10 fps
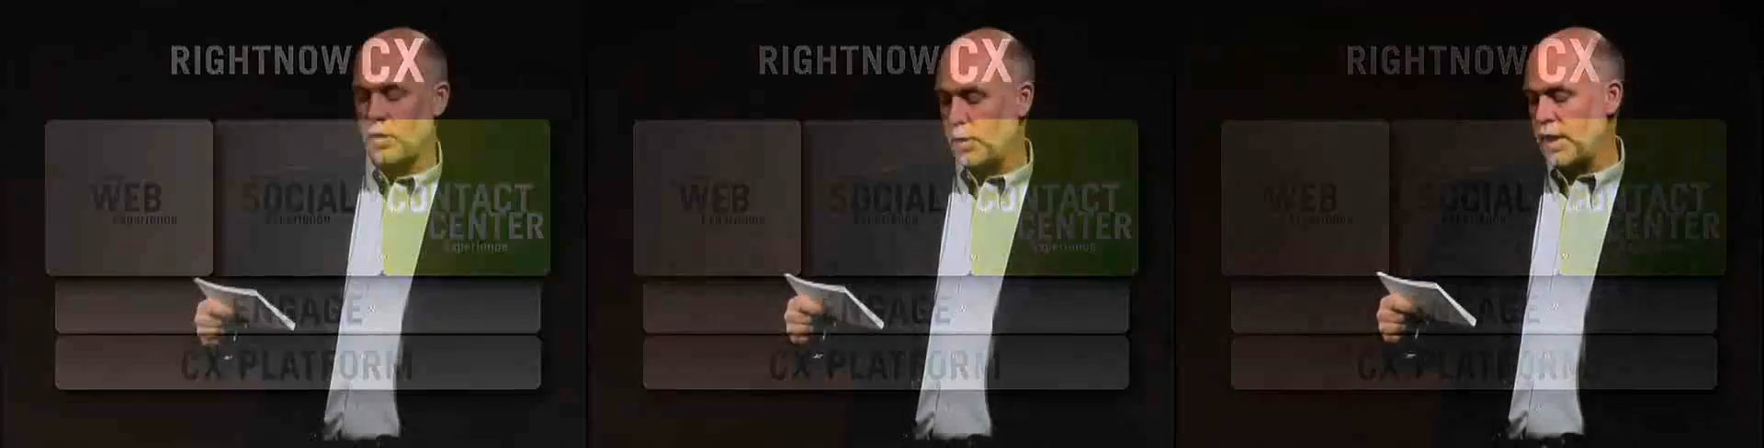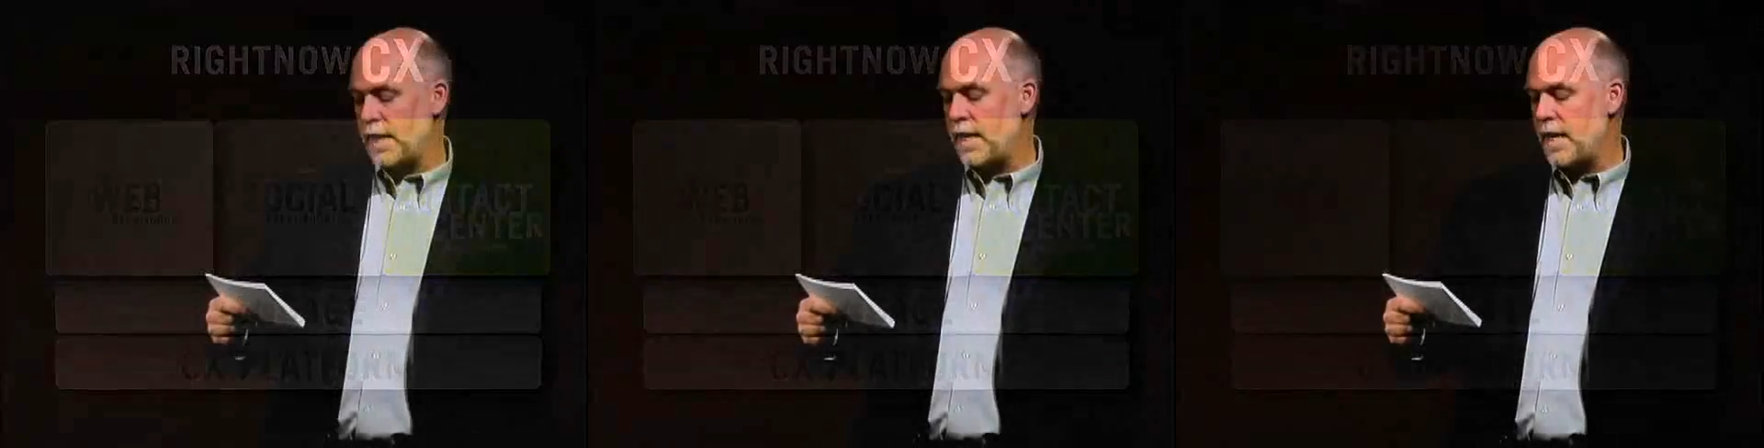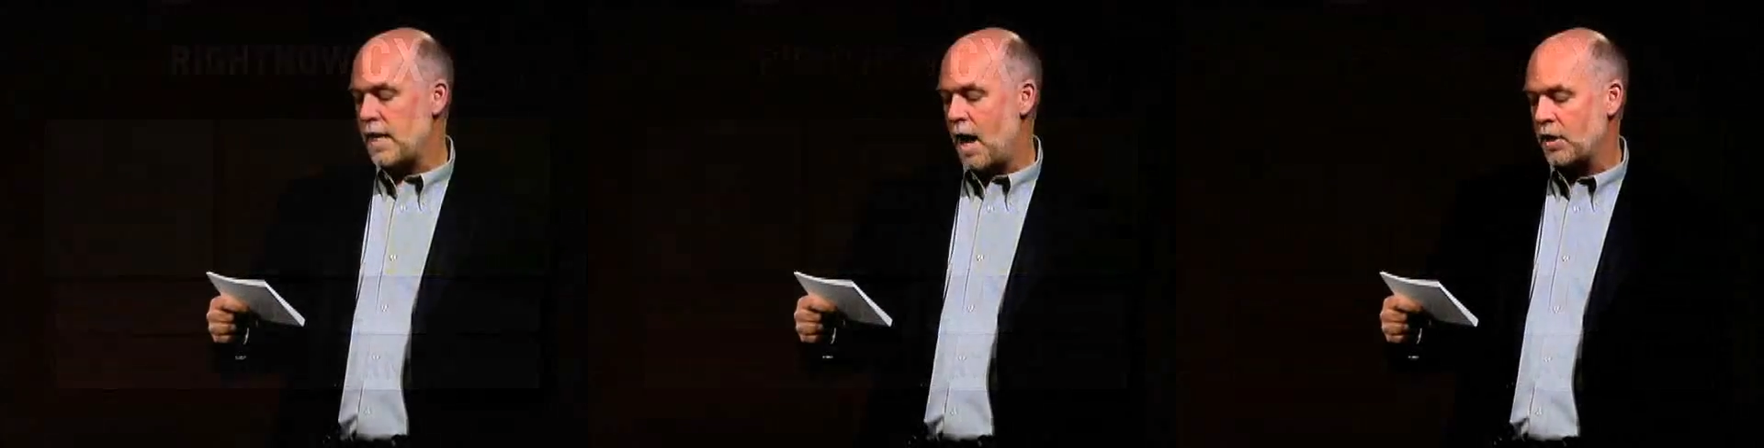is really a
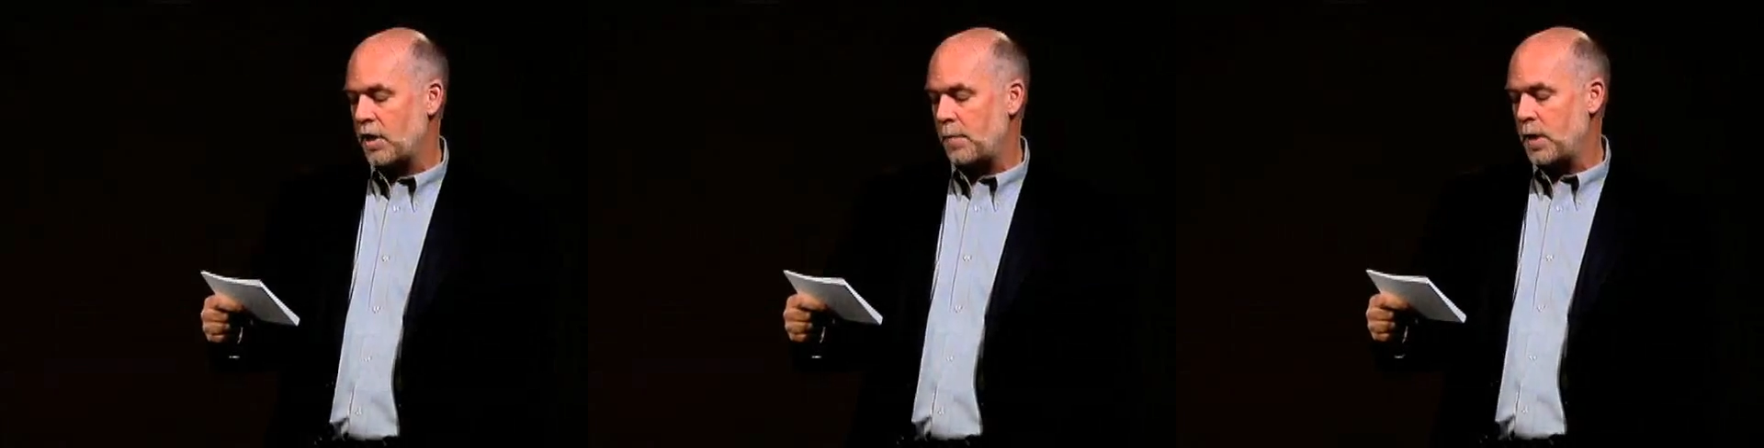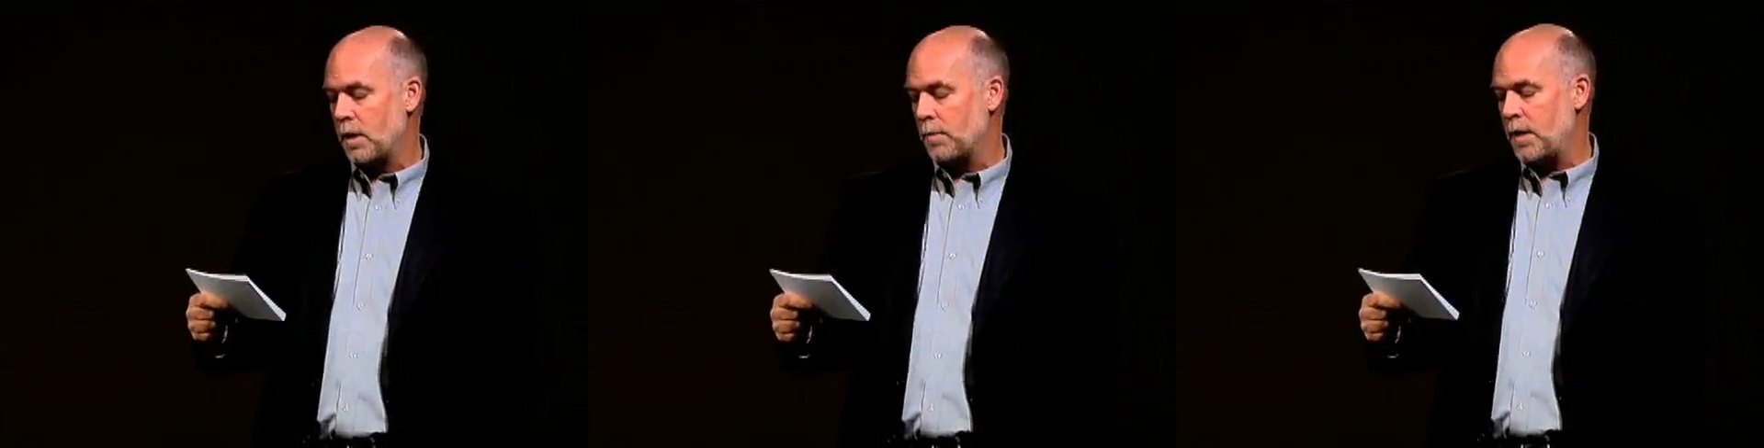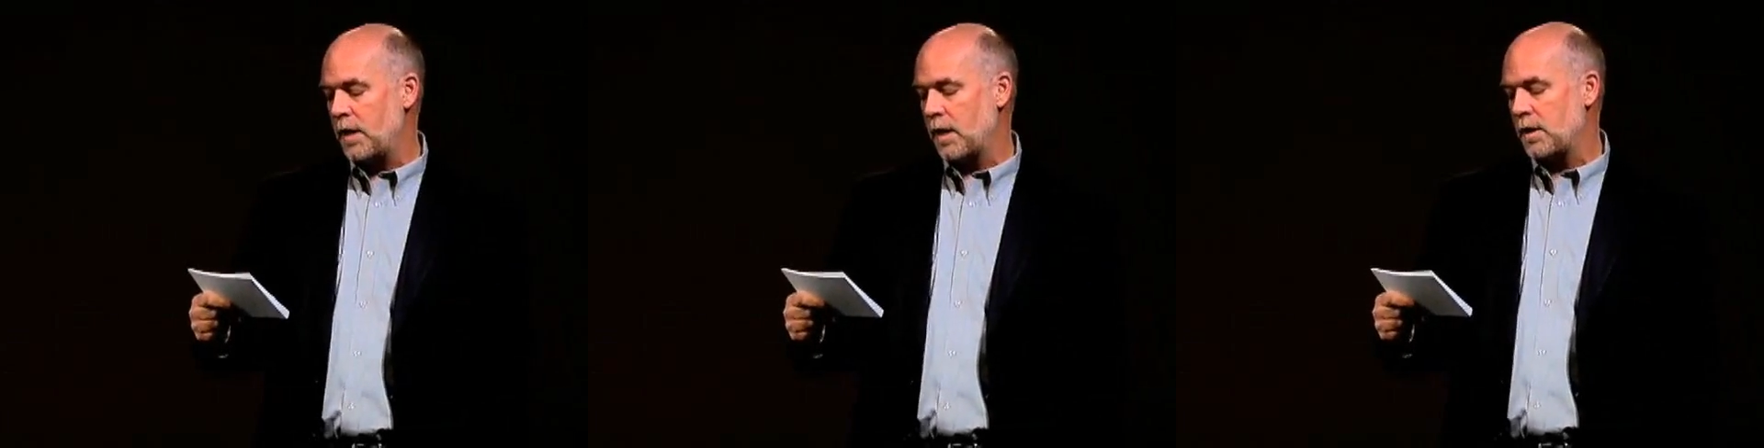key concept here
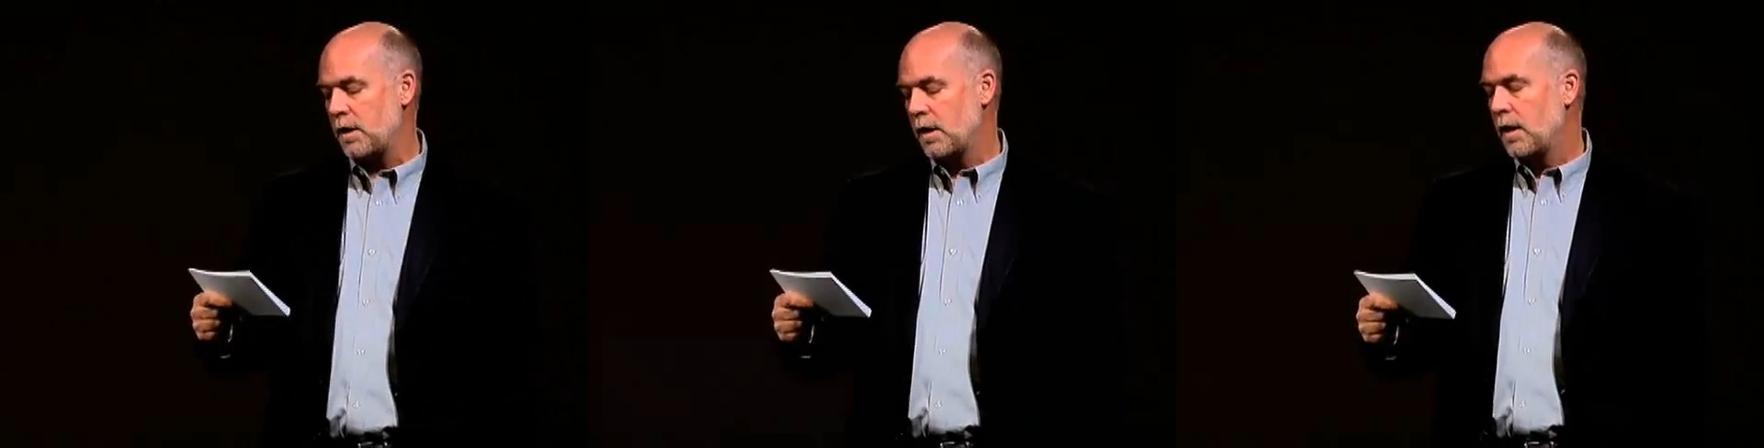because